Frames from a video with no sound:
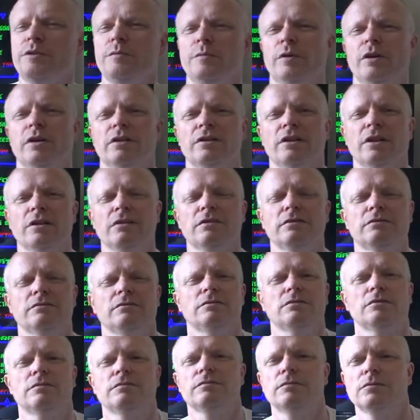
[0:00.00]
he might have done.
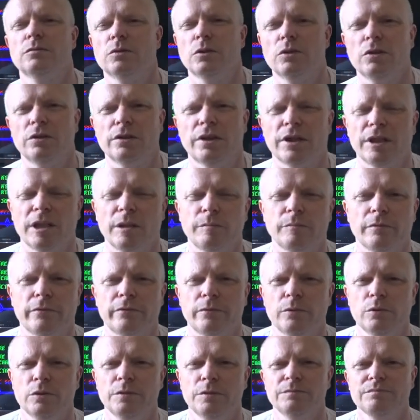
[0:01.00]
I've heard that name
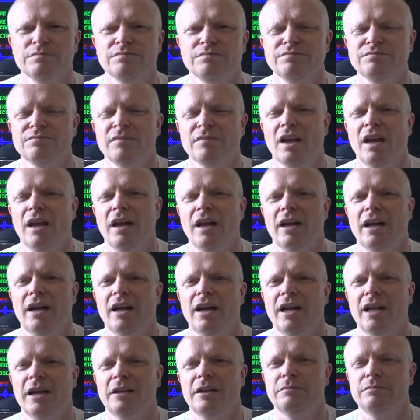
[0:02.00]
before.
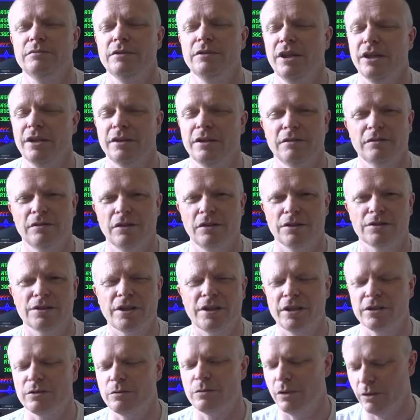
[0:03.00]
Yeah, like I
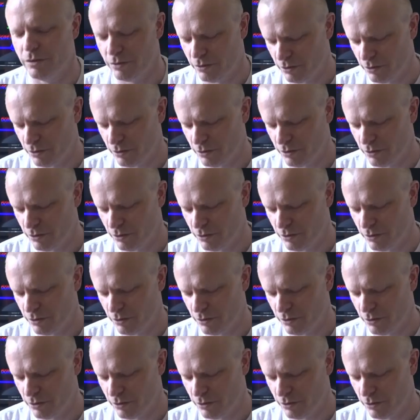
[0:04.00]
say, it's quite